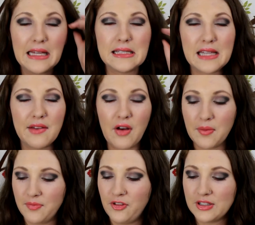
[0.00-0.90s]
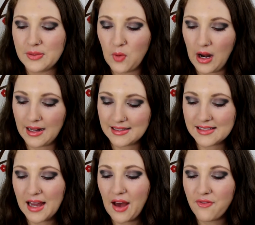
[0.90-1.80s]
Save up for some wedding
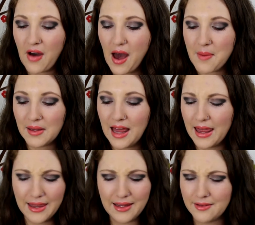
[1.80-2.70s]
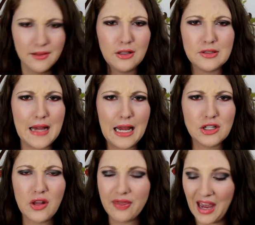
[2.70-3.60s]
stuff. Um, a little
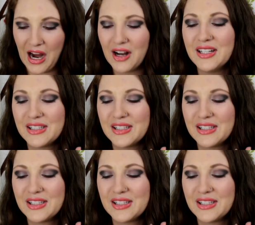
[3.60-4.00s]
tangent there.